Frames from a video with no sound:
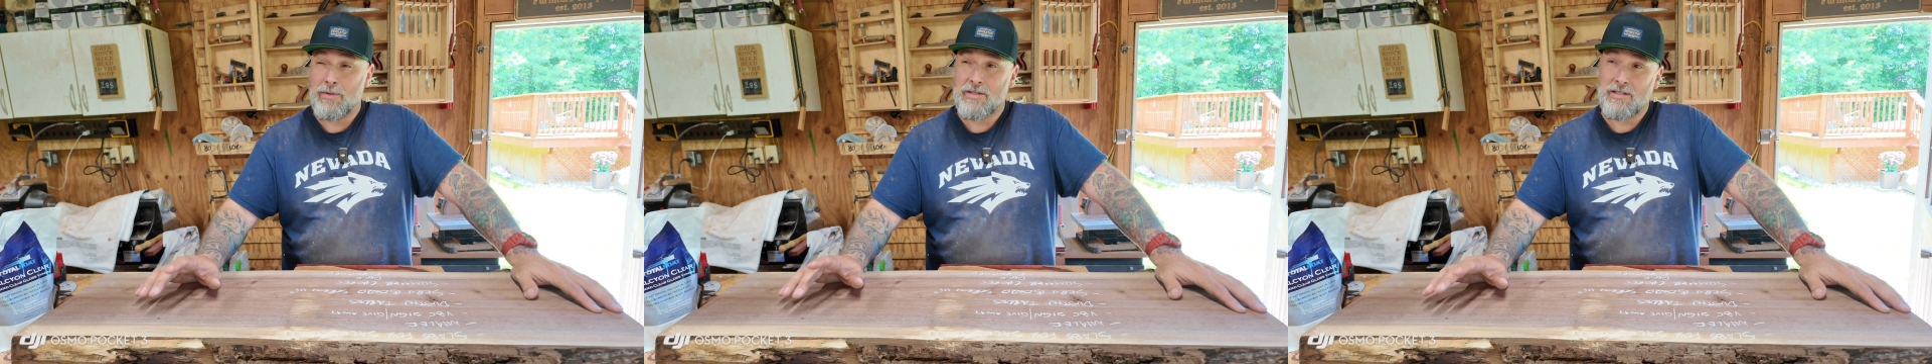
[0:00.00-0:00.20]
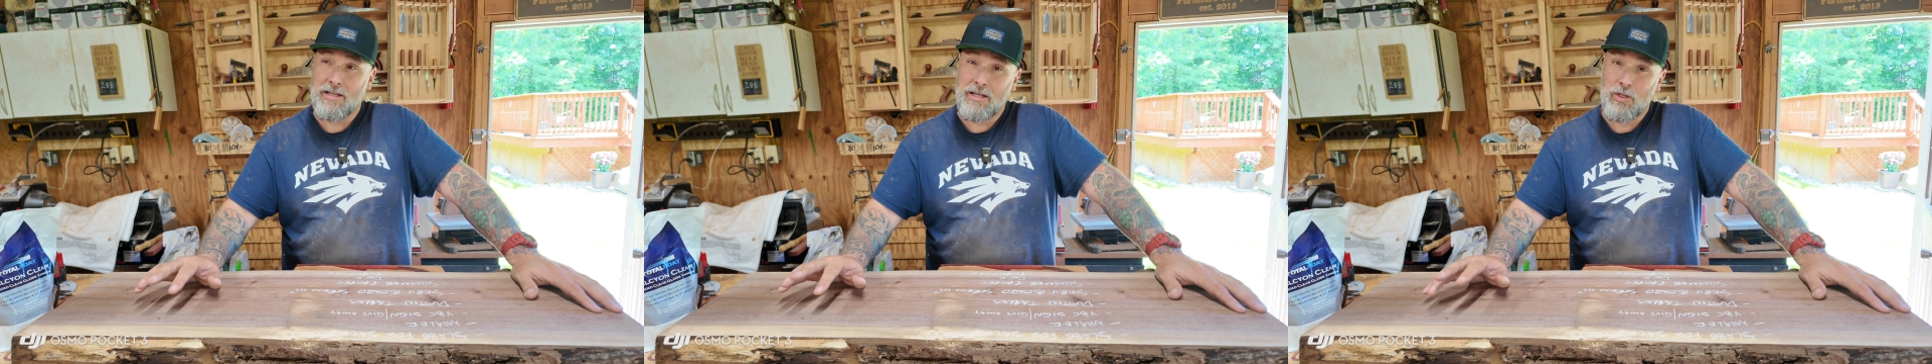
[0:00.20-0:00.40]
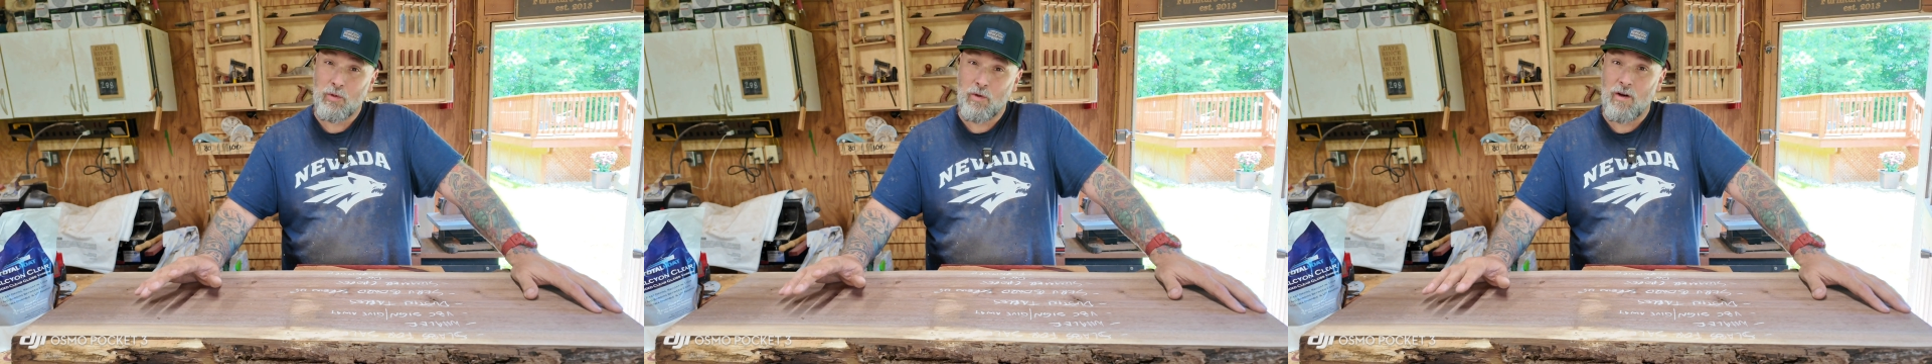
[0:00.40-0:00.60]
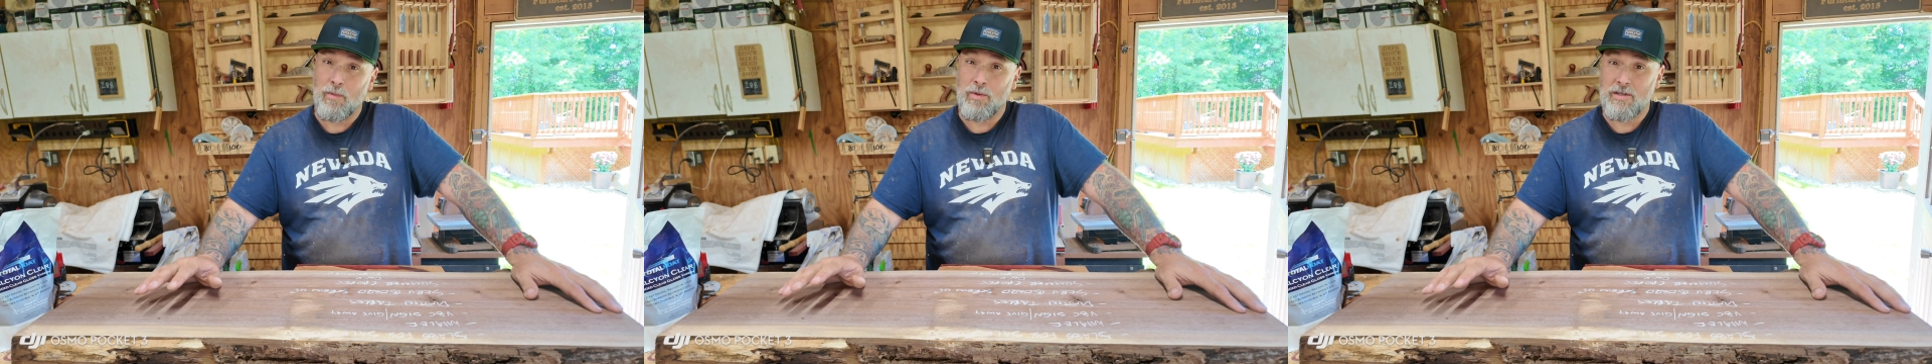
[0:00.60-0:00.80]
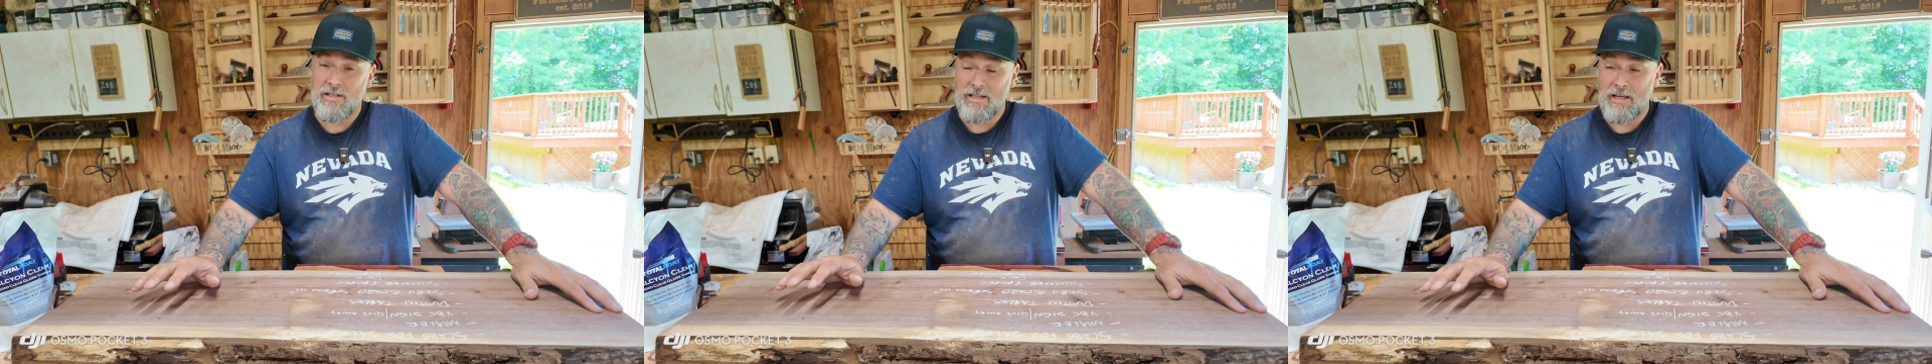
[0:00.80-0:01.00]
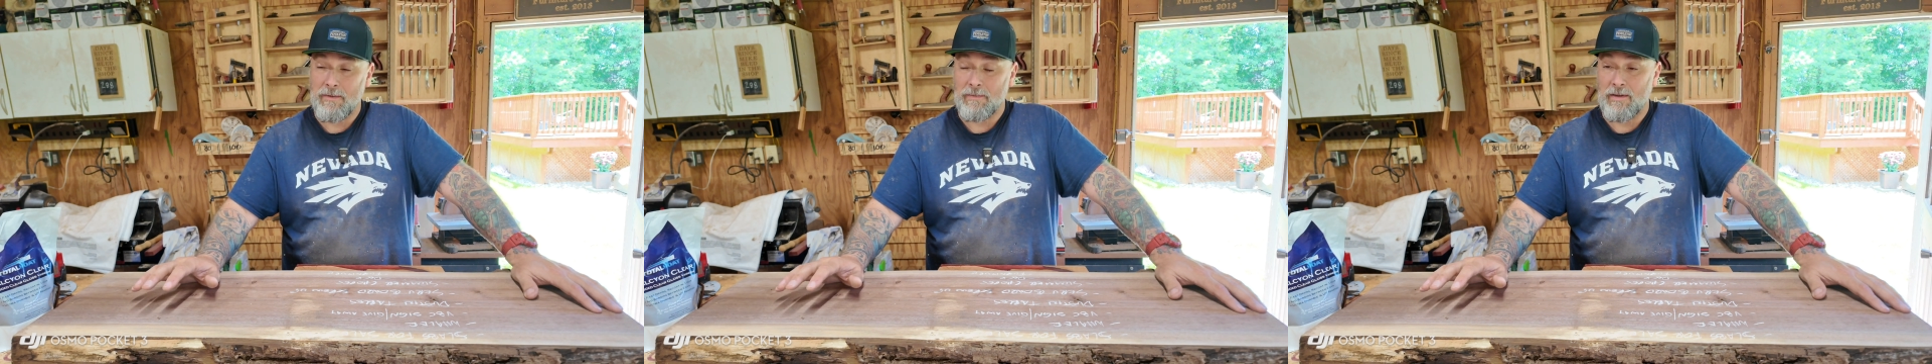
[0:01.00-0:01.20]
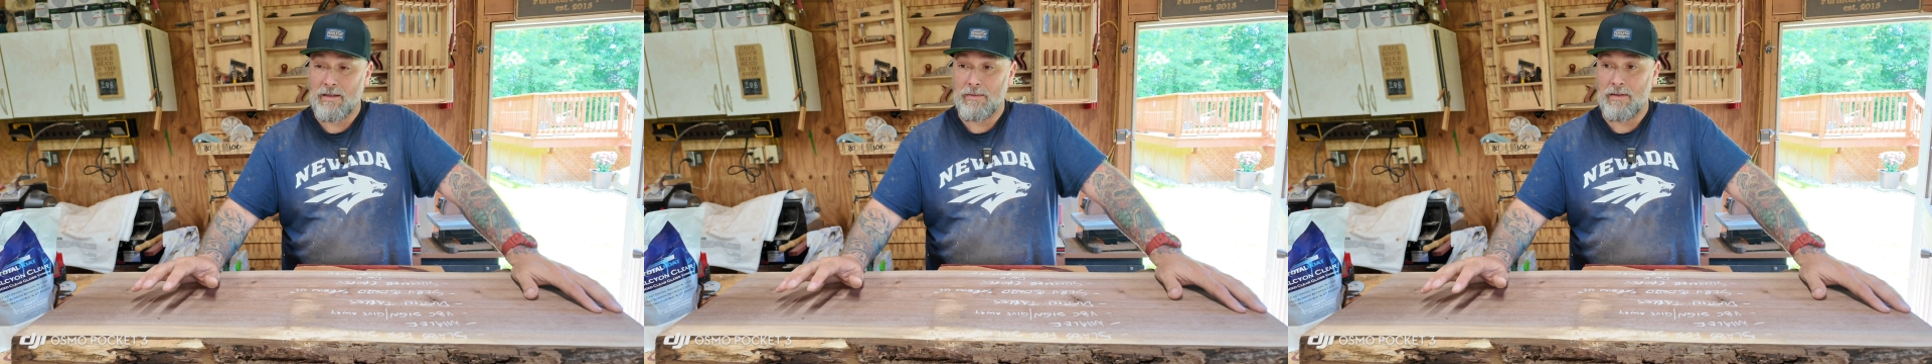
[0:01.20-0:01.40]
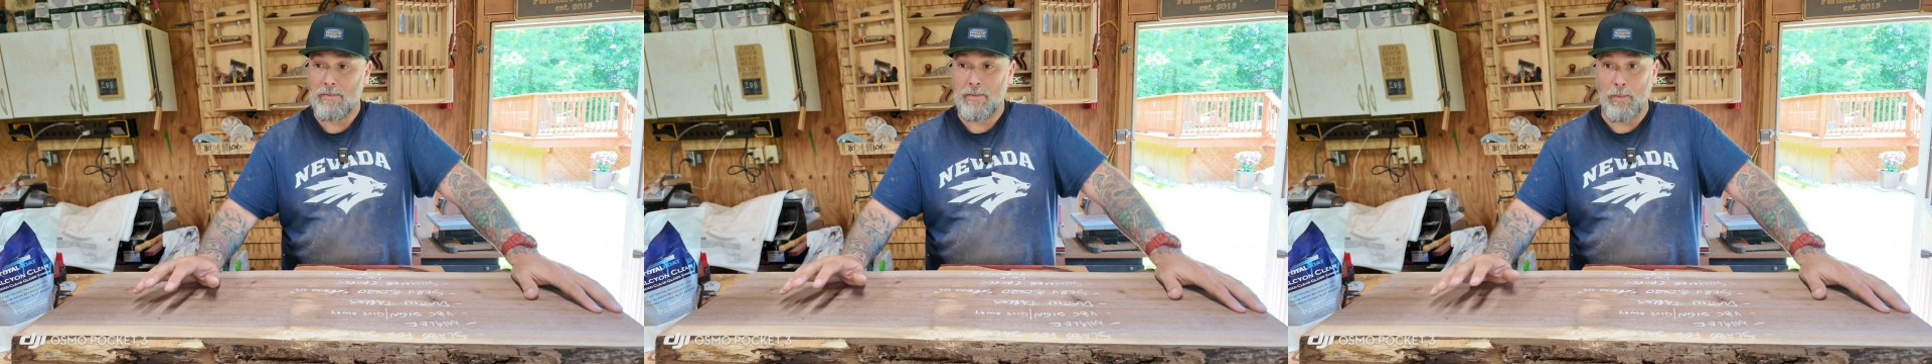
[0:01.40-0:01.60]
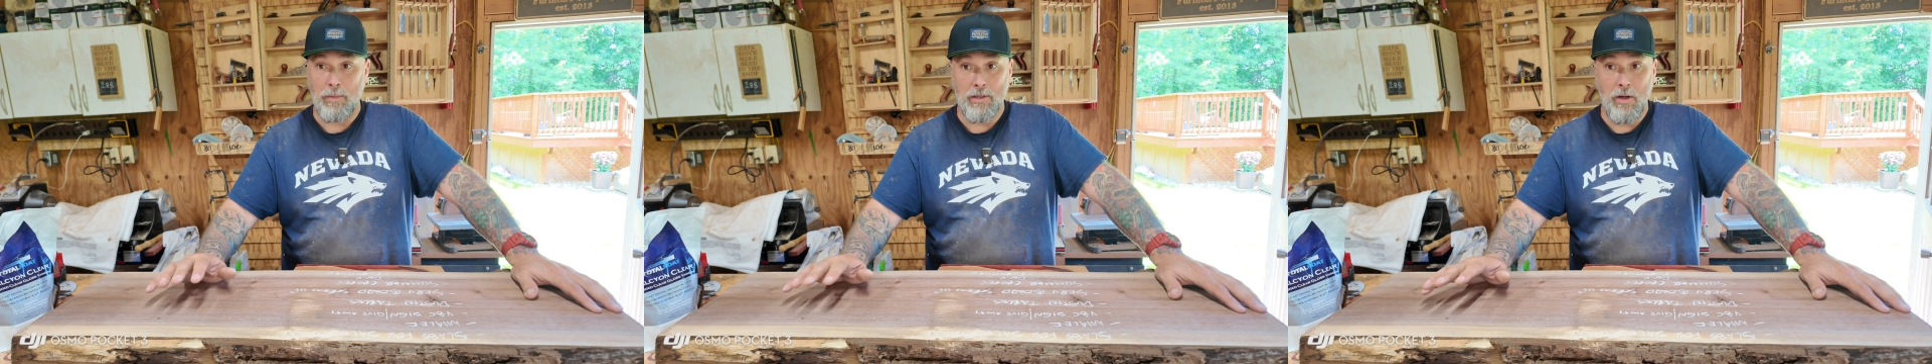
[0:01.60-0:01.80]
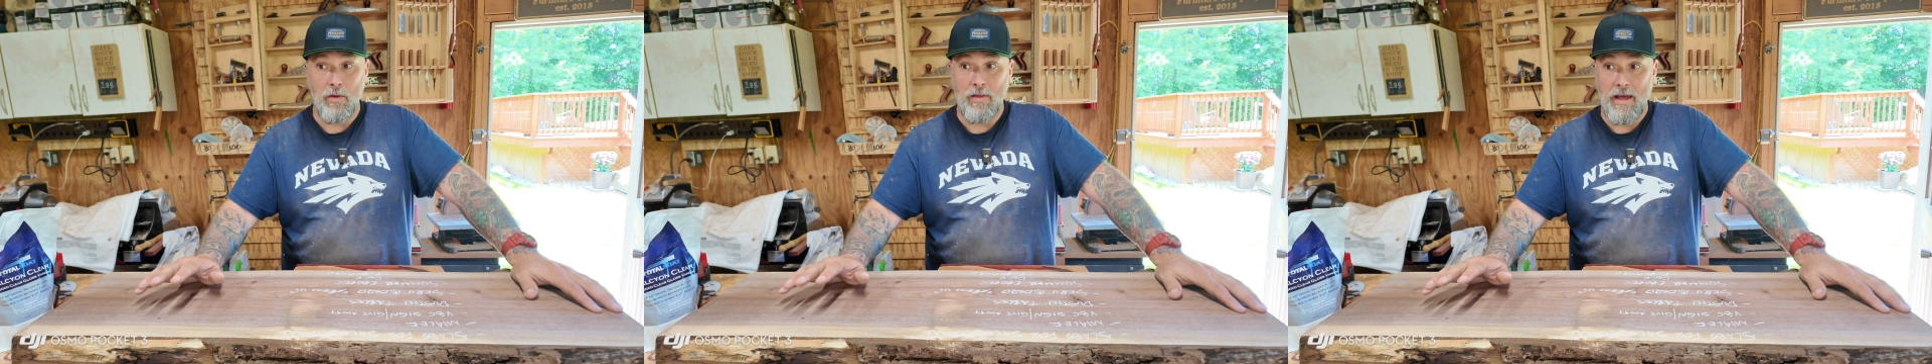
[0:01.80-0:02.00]
12%,
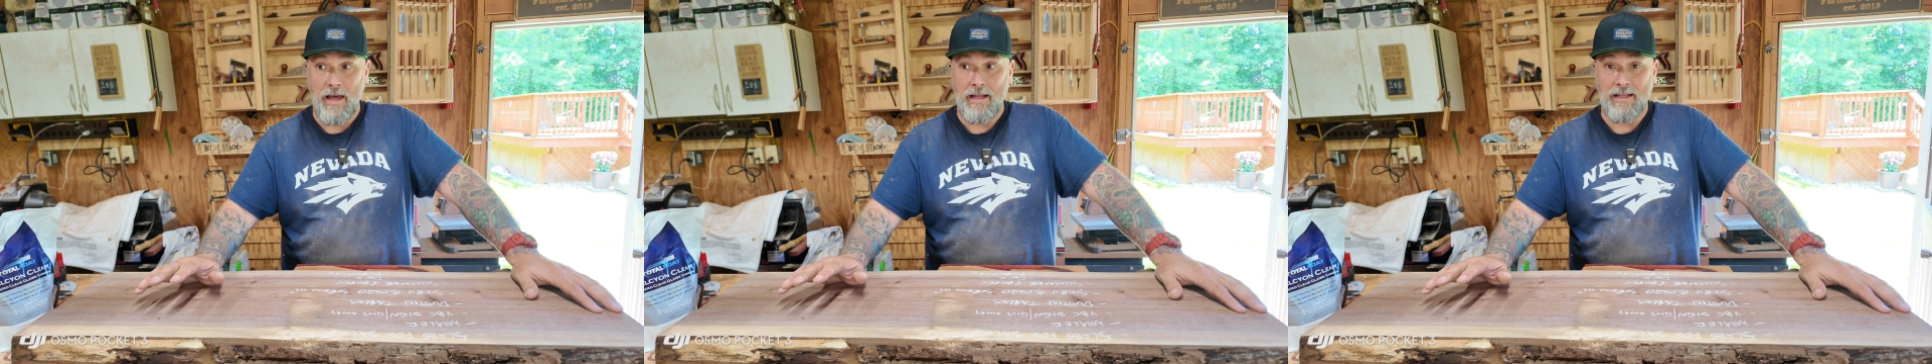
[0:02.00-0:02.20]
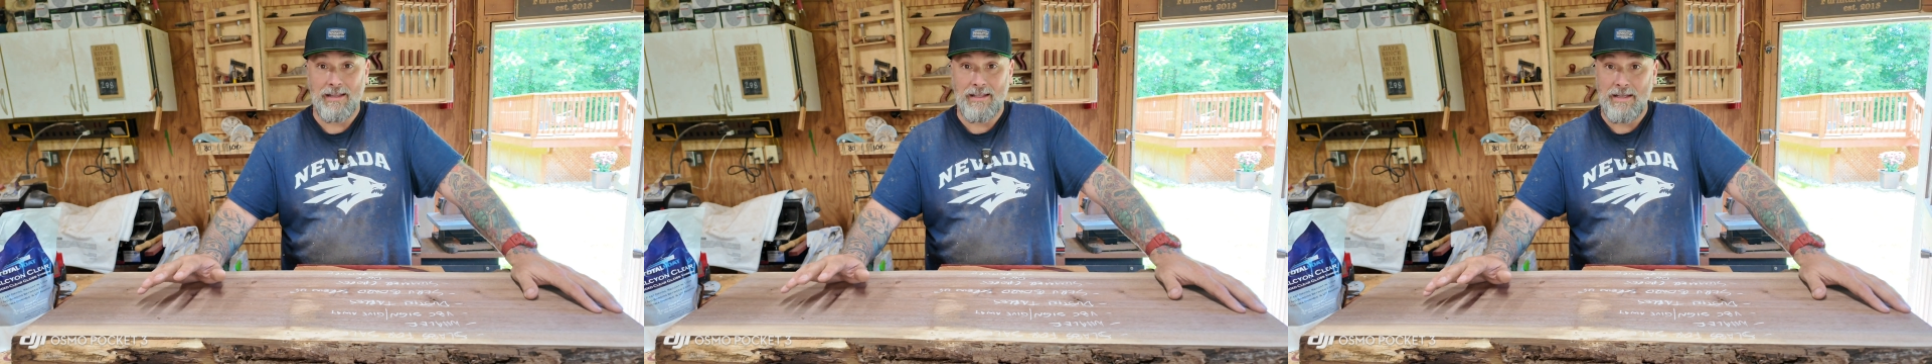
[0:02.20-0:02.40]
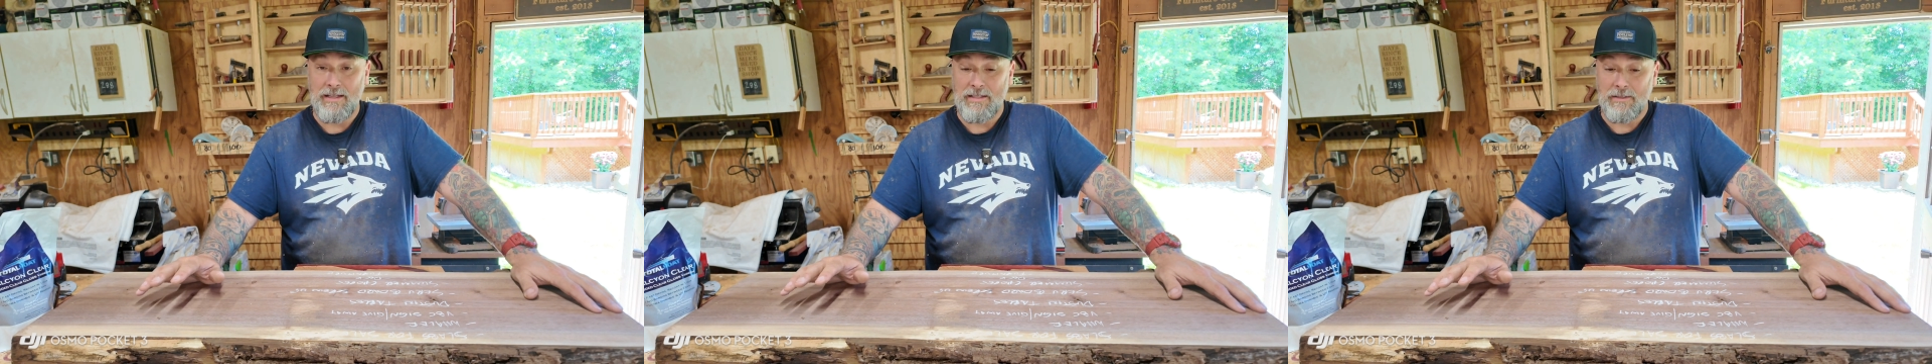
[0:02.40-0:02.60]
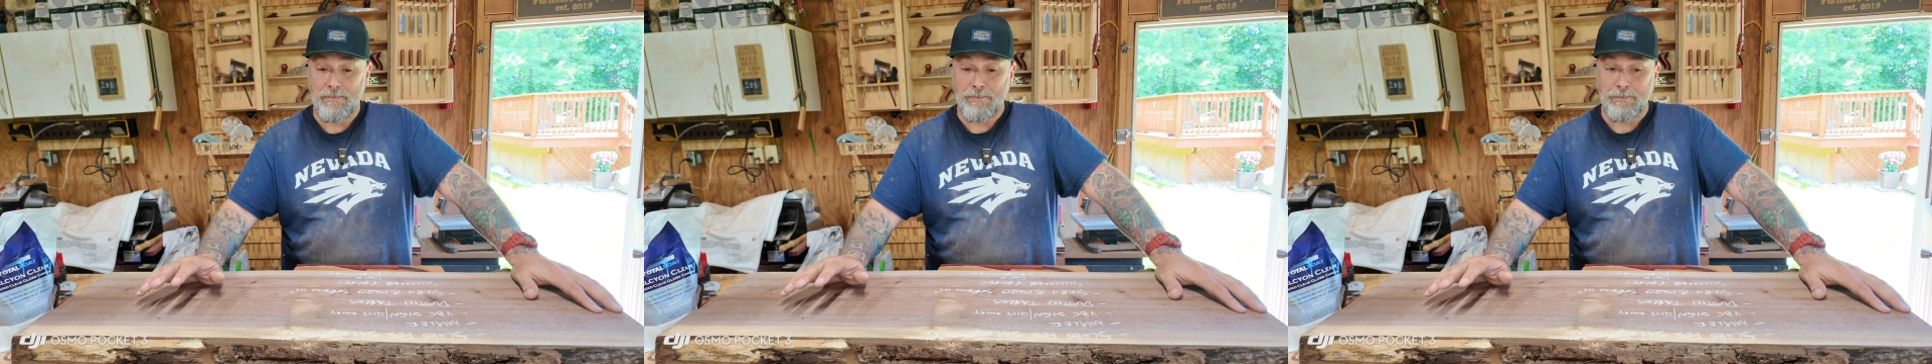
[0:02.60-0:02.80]
below that at least,